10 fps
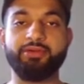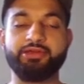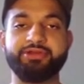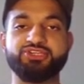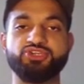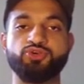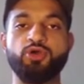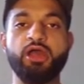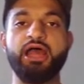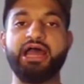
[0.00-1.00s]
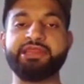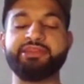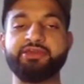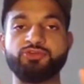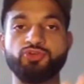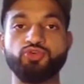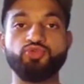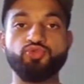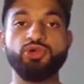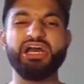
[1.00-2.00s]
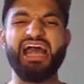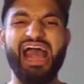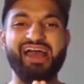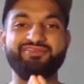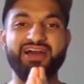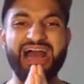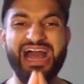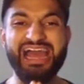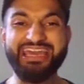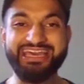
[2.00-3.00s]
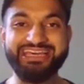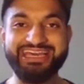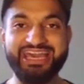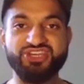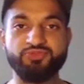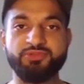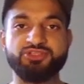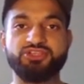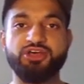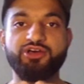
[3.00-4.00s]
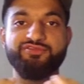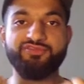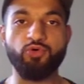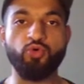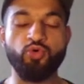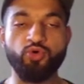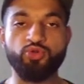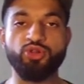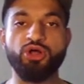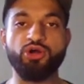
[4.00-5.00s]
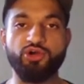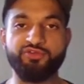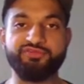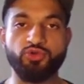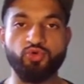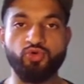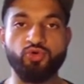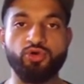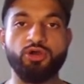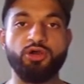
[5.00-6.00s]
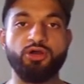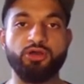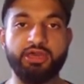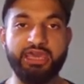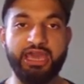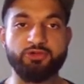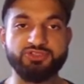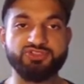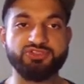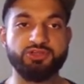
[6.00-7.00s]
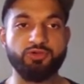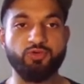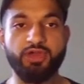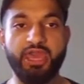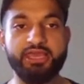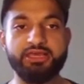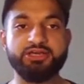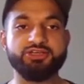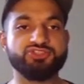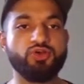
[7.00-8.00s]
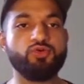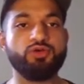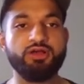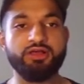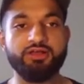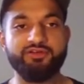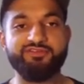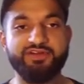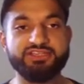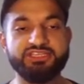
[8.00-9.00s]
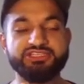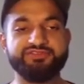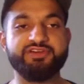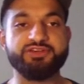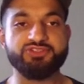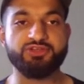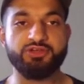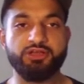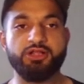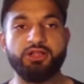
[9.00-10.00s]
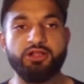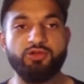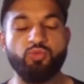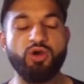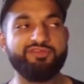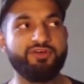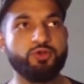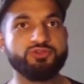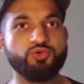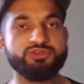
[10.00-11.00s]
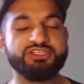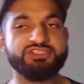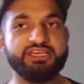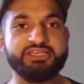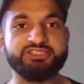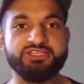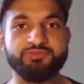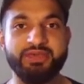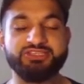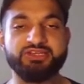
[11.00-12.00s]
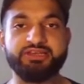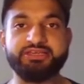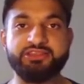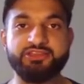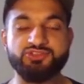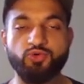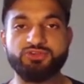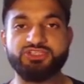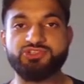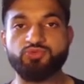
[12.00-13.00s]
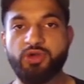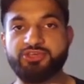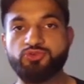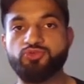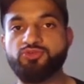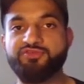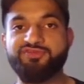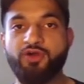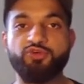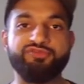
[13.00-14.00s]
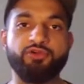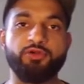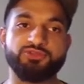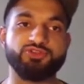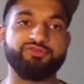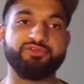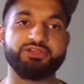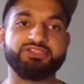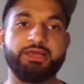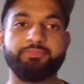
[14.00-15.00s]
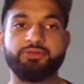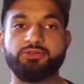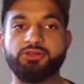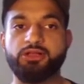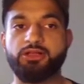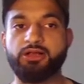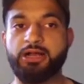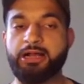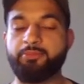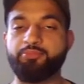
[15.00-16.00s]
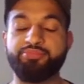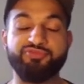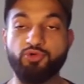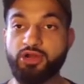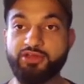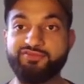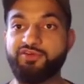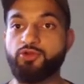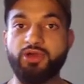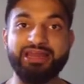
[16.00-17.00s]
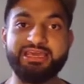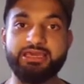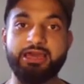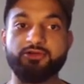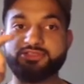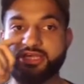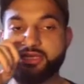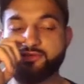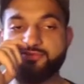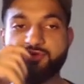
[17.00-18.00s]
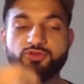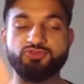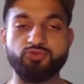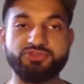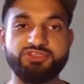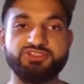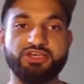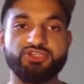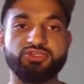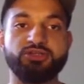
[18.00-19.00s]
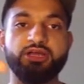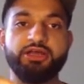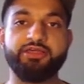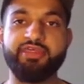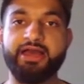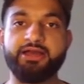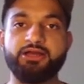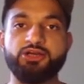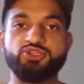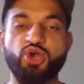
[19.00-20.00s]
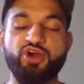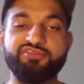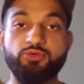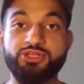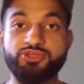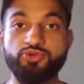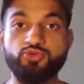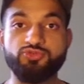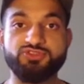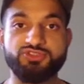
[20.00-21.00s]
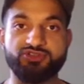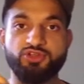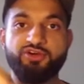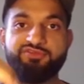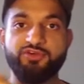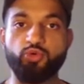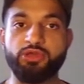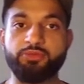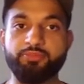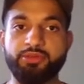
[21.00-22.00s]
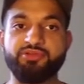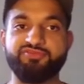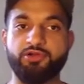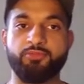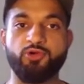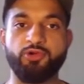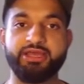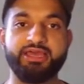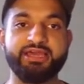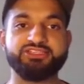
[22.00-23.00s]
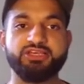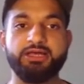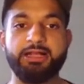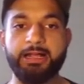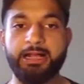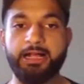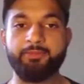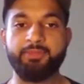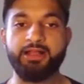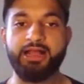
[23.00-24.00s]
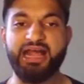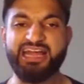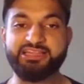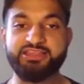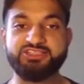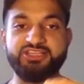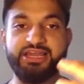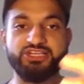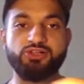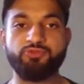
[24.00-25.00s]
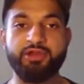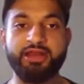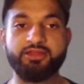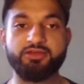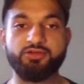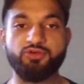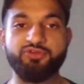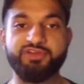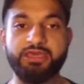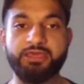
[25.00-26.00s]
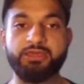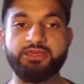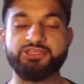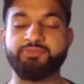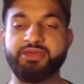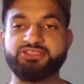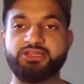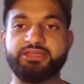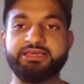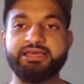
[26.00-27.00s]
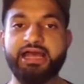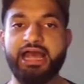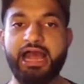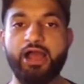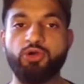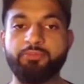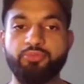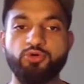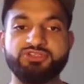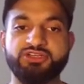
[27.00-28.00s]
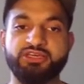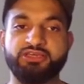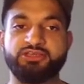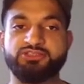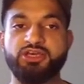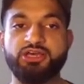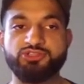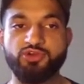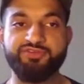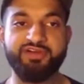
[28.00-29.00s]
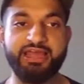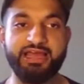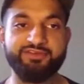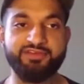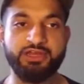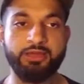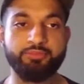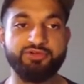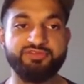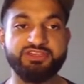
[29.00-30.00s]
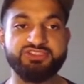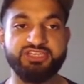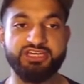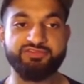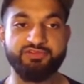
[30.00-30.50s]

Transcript: back ratio and that you have high engagement for all of your accounts, okay? So first things first, what follow sources is is basically the sources where you follow from. So for example, um, before I can follow any accounts, I need a follow sources section that Jarvee will use to start following people from, alright guys? Um, and the selection rank over here is basically how important it is. So if I have a number of these ticked,